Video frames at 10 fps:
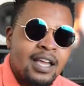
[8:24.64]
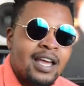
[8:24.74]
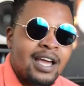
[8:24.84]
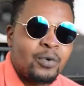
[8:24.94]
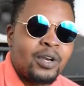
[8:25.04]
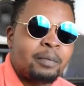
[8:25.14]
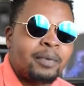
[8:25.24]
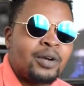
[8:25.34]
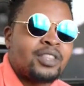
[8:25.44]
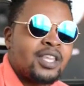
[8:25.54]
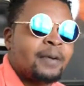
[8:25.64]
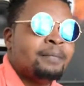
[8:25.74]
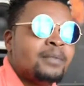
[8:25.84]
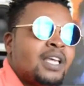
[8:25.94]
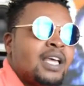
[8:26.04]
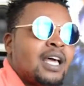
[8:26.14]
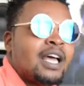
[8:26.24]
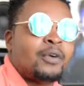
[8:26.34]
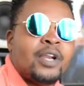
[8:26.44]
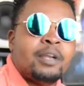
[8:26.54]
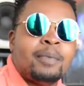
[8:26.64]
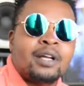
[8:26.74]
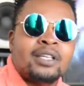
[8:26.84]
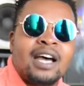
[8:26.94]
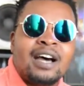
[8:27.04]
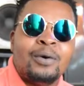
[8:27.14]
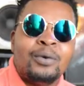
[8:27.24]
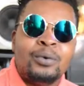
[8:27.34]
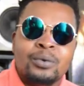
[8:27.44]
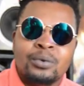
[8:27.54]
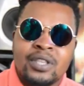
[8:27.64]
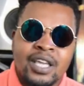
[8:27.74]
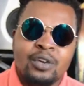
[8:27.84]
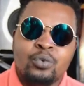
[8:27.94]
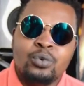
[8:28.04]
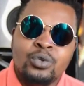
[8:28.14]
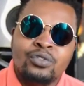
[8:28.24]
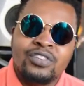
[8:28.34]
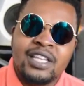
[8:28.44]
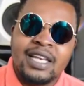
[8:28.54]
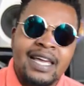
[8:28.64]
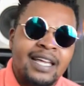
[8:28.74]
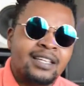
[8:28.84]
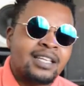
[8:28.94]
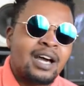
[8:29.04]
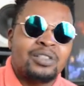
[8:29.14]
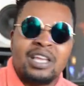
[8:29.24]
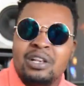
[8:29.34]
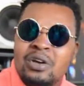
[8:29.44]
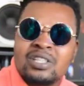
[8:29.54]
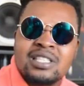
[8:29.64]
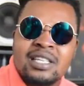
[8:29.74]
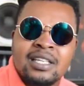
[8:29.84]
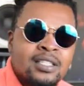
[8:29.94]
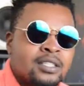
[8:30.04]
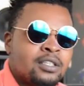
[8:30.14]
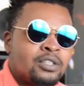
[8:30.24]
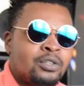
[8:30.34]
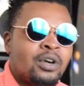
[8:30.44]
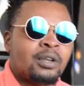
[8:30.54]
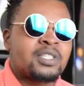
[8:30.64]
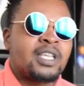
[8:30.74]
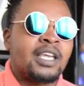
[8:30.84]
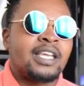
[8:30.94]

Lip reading: I read about them. I read about how they ruled over the land, how they lost it, you know what I'm saying?